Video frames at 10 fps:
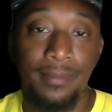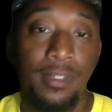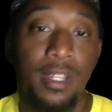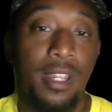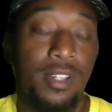
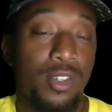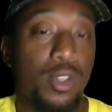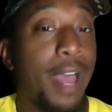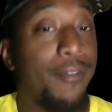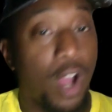Okay, so you
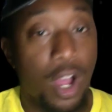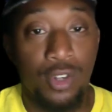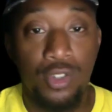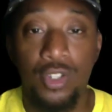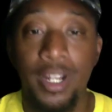have
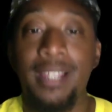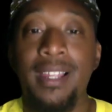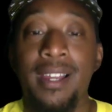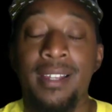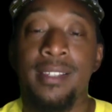auto trade
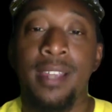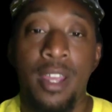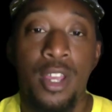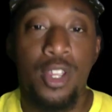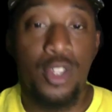lines,
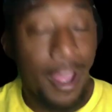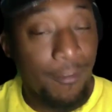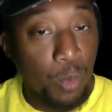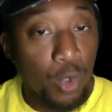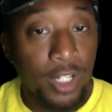you have
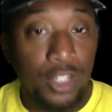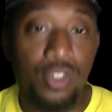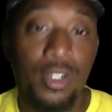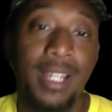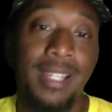mortgage
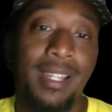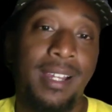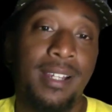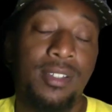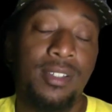trade
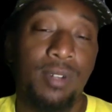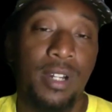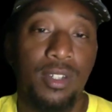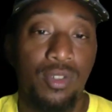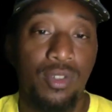lines,
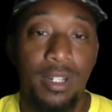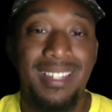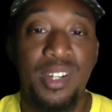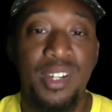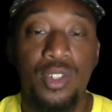right? Those are
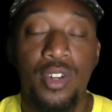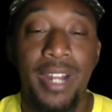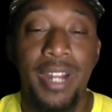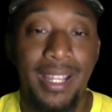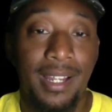considered
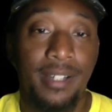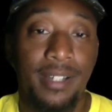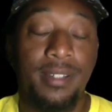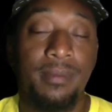trade lines.